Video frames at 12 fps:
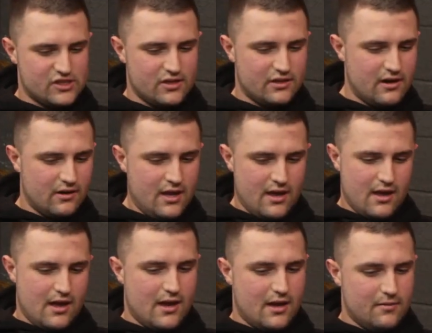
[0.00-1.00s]
Sure.
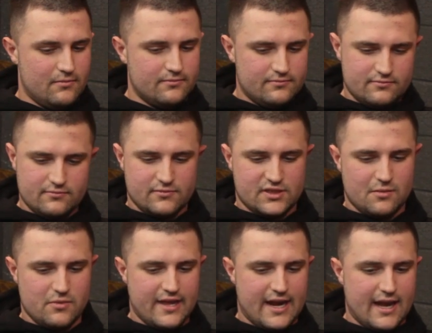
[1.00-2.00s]
No.
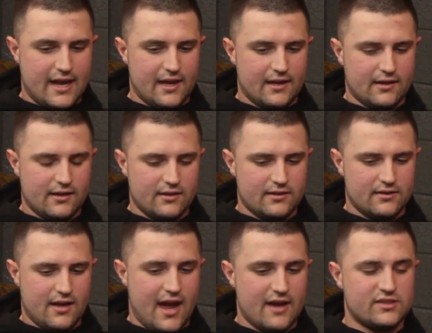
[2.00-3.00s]
Someone that
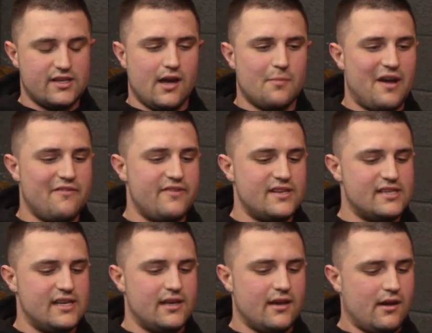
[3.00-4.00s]
actually on my
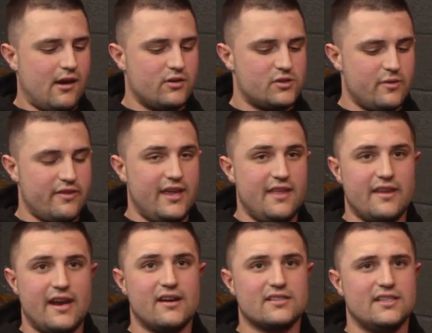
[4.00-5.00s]
visit, I was with Ethan
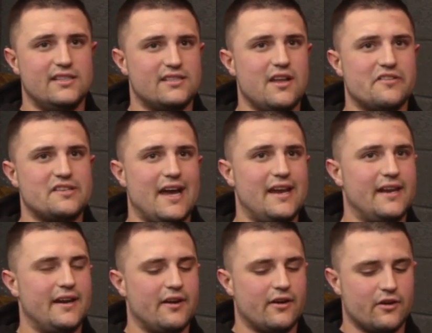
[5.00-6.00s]
Erickson. He's another tight end
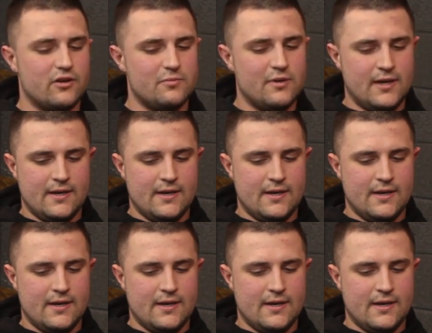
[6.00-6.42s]
in our group.